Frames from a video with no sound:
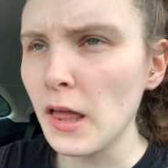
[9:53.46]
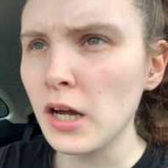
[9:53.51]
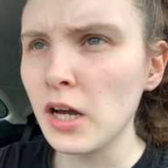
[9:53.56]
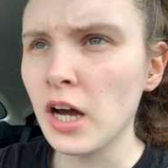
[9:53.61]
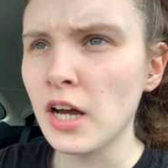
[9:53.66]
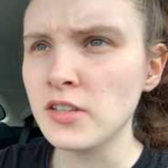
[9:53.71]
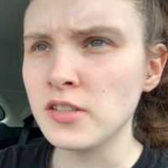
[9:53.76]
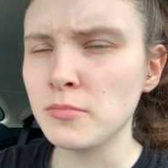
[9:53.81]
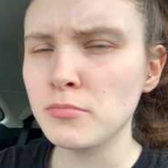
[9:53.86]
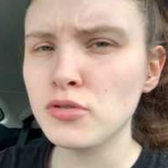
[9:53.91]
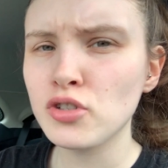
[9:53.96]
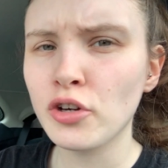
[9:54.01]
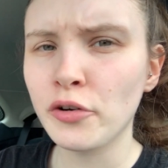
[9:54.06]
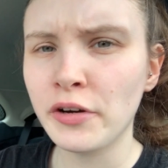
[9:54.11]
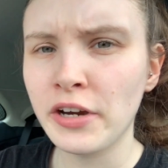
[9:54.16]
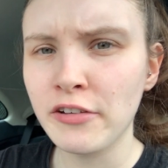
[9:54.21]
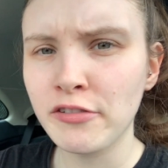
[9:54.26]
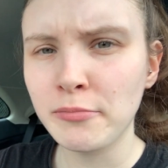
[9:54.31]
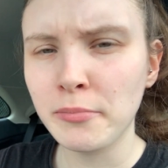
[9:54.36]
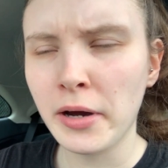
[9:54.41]
Guys, I'm
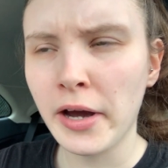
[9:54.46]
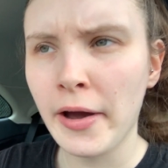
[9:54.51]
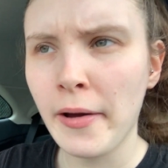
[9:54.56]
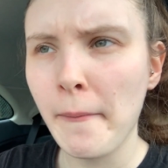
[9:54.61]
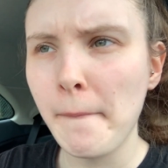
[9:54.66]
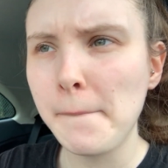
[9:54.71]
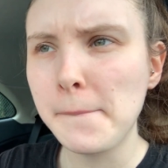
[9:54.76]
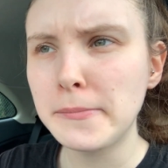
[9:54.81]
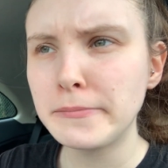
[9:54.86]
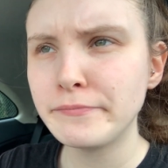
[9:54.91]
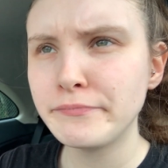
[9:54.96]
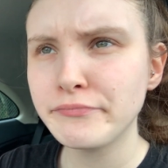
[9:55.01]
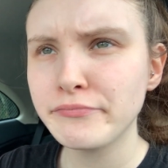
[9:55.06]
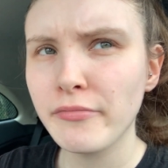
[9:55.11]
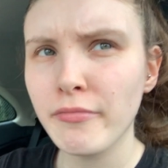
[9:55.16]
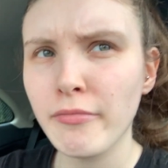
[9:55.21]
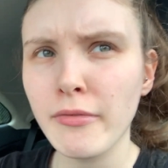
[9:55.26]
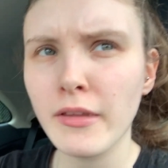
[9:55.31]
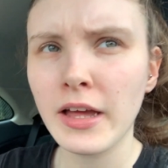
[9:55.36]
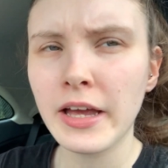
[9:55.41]
sorry if my
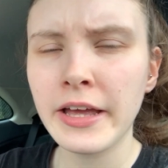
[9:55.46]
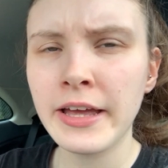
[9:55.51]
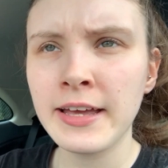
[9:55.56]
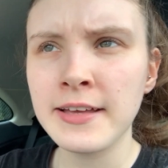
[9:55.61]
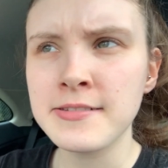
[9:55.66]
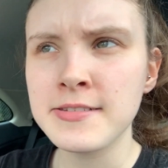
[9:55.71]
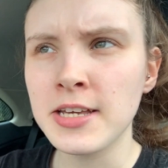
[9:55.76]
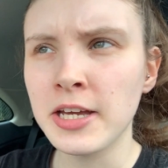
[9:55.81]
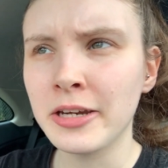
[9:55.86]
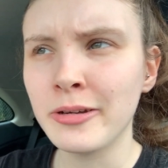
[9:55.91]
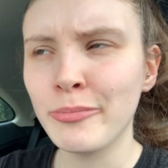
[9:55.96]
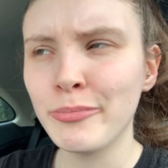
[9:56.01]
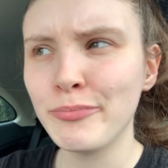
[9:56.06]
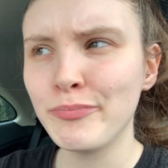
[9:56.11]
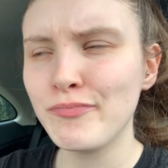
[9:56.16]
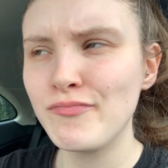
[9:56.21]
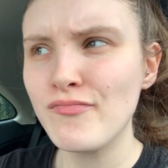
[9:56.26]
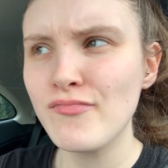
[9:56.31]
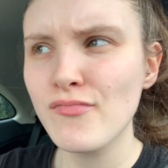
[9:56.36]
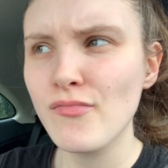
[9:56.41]
eating
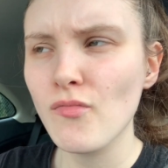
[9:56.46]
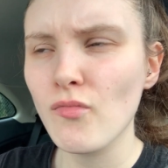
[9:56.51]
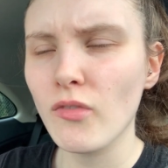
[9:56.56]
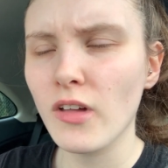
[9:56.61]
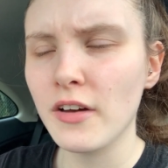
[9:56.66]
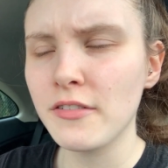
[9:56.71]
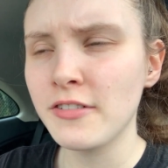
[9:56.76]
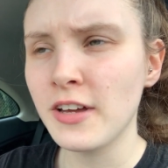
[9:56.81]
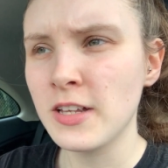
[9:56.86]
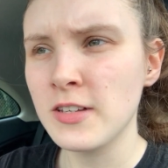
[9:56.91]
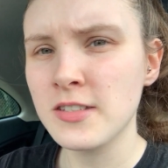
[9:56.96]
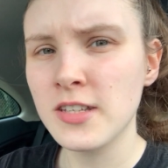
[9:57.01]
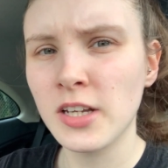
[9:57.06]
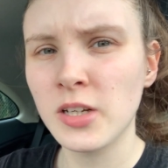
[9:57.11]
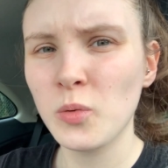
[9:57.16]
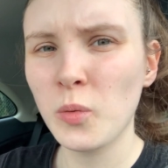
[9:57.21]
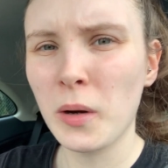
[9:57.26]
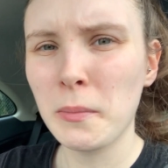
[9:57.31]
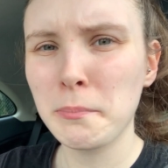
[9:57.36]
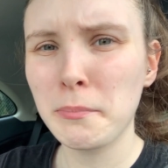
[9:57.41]
offends
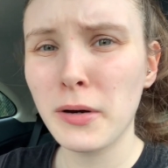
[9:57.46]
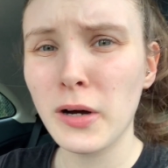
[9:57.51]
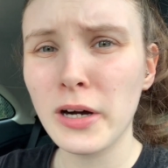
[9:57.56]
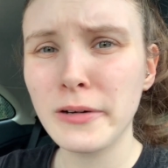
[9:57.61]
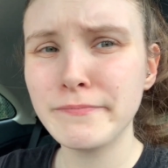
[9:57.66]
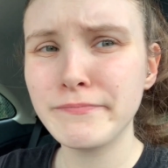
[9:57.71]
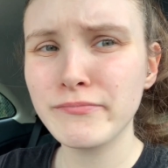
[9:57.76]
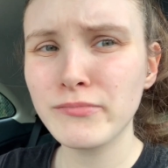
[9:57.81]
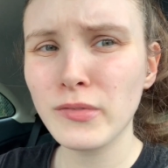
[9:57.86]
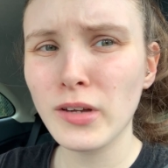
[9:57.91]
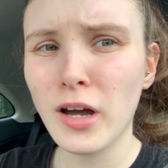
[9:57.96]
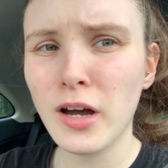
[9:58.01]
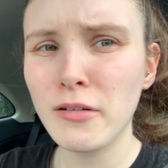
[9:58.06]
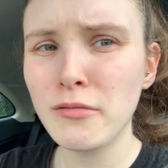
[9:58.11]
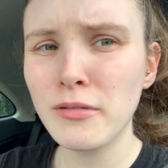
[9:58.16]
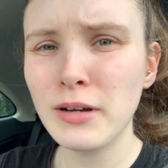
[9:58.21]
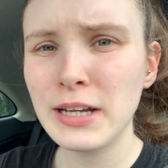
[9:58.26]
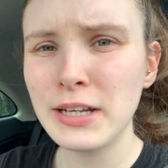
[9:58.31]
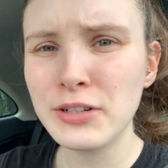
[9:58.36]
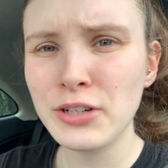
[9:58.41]
anyone, but I
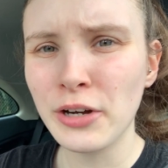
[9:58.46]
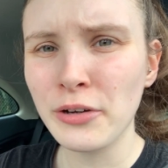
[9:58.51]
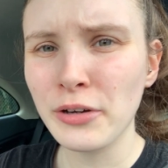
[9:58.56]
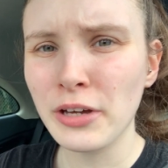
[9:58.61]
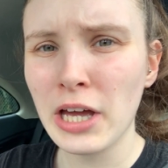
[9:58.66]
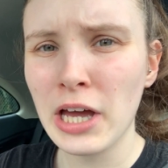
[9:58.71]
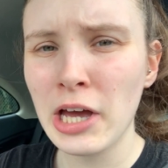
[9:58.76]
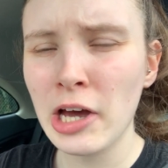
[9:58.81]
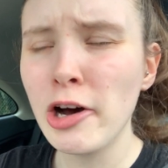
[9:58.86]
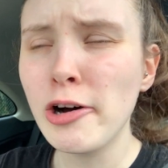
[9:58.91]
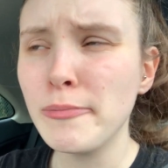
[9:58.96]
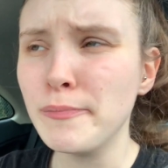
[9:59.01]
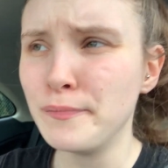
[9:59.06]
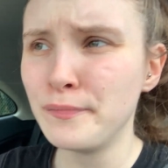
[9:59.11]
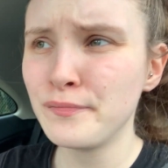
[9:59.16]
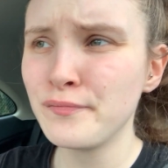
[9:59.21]
really don't care.